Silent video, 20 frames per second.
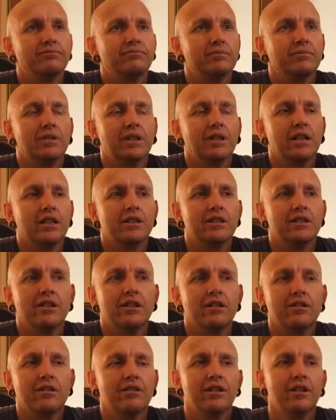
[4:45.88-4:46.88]
I
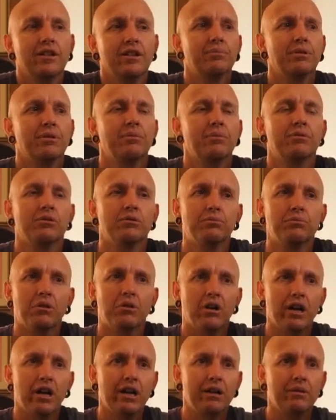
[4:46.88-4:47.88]
don't think people will
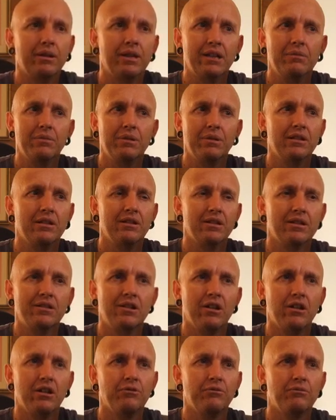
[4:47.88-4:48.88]
buy and get him in. There's
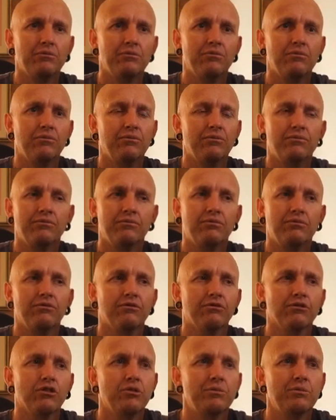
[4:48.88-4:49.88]
no
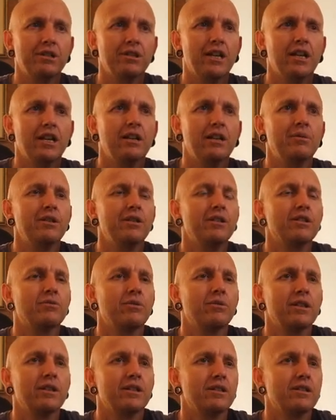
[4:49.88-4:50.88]
room to get him in this week.
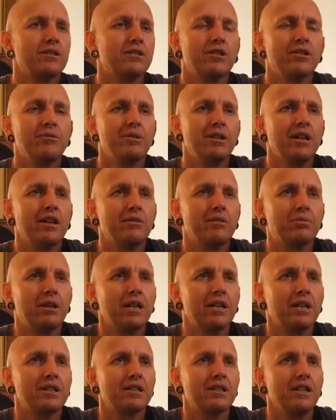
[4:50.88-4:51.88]
There's too many other
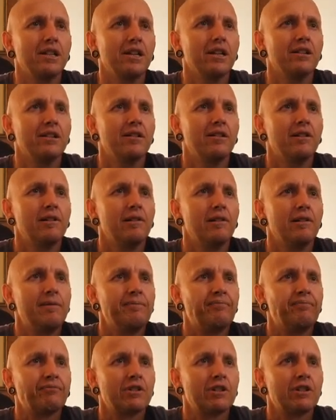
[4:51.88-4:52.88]
players to get.
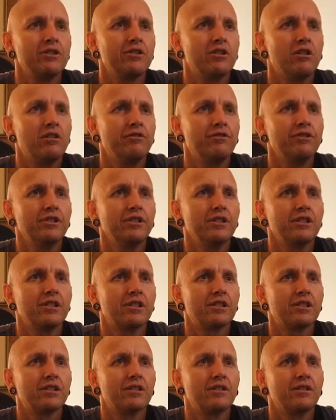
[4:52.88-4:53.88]
Dolphins,
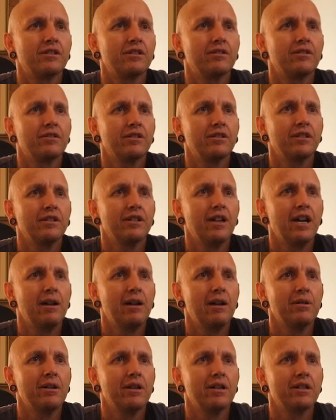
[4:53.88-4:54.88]

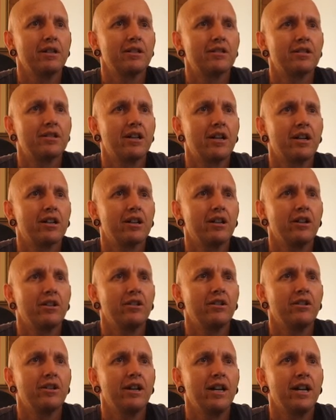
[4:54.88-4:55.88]
Hammer, Sarko,
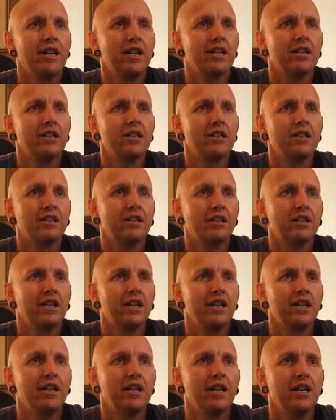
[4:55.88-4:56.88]
Aitken,
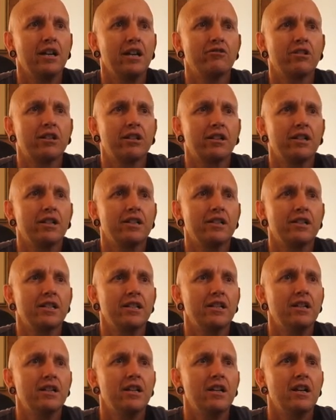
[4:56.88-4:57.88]
Lee. Edric Lee is
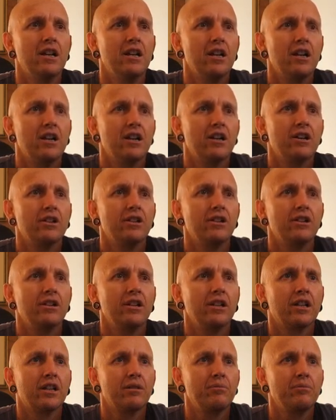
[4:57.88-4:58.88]
in.
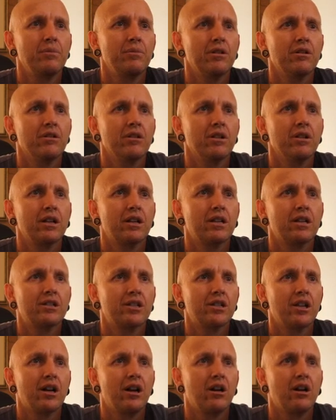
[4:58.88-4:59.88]
Nikamira,
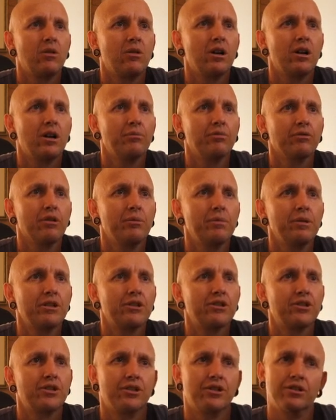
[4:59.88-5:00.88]
Katoa, Bromwich,